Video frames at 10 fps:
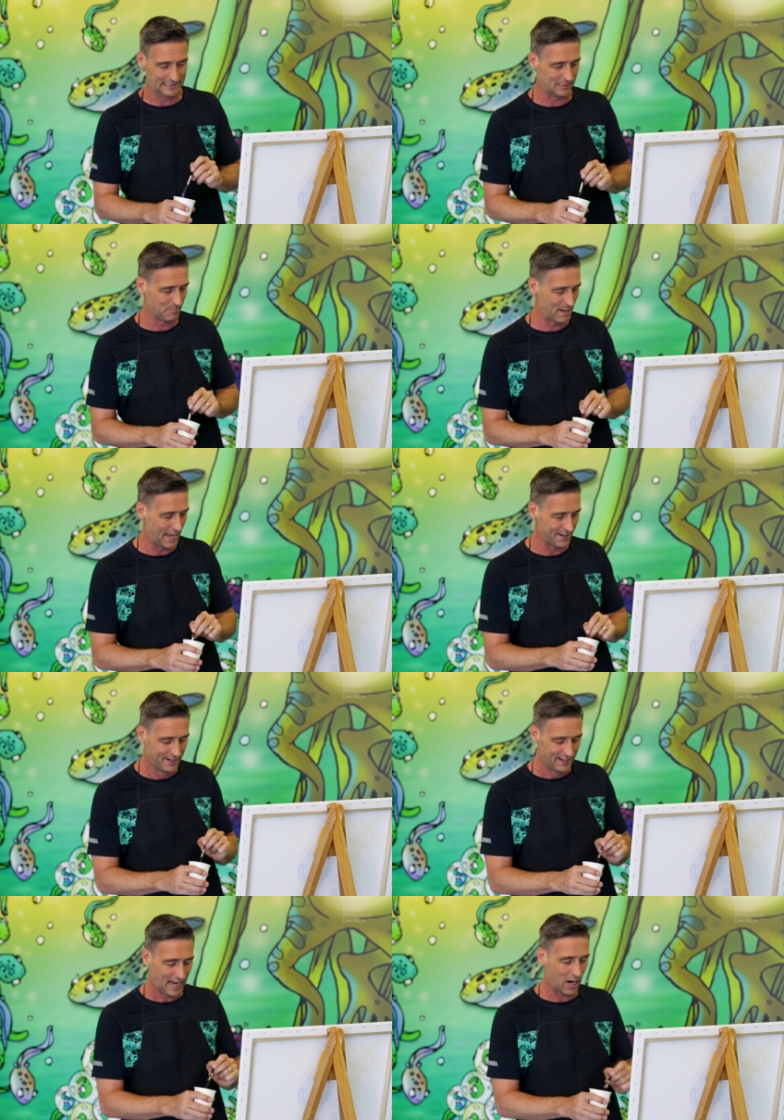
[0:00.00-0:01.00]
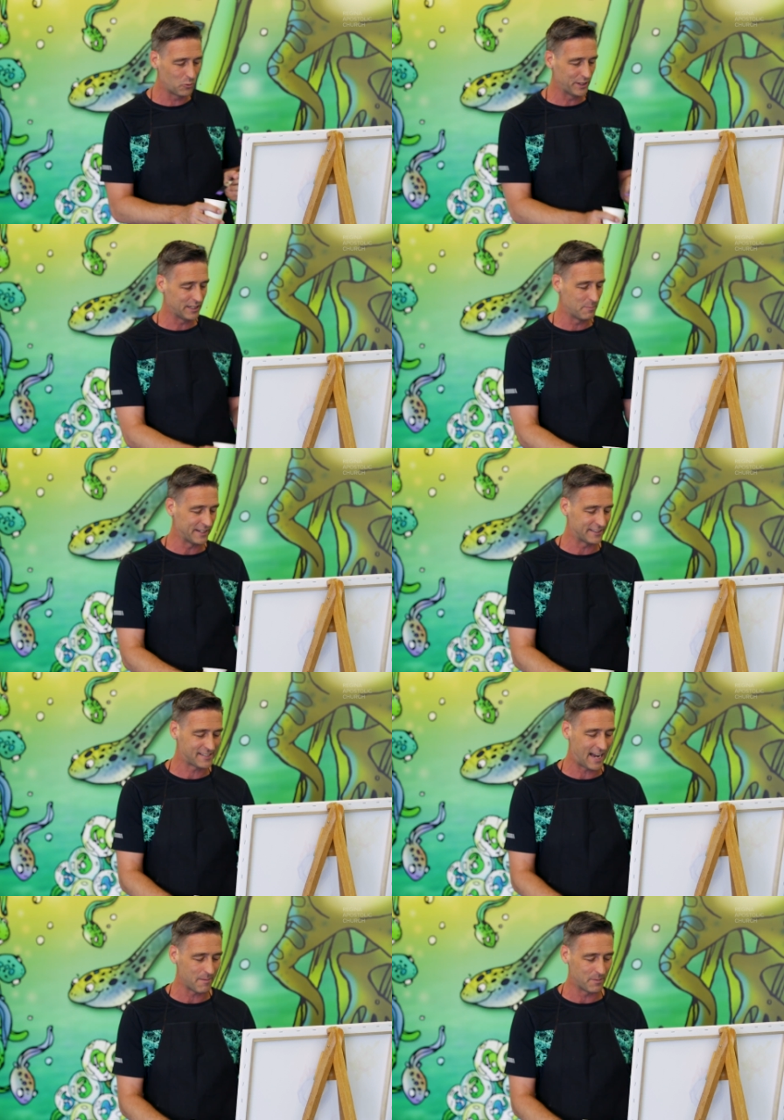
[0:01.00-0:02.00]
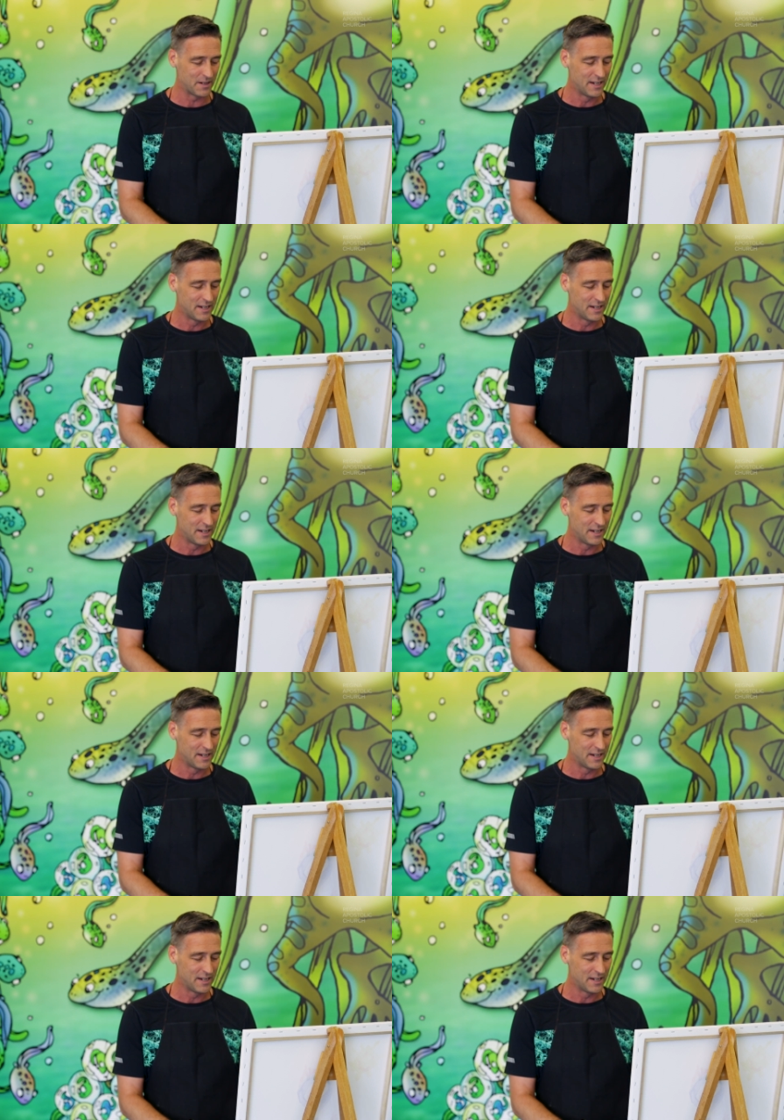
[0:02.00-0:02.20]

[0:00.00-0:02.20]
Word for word: oh man, how are we going to make this happen?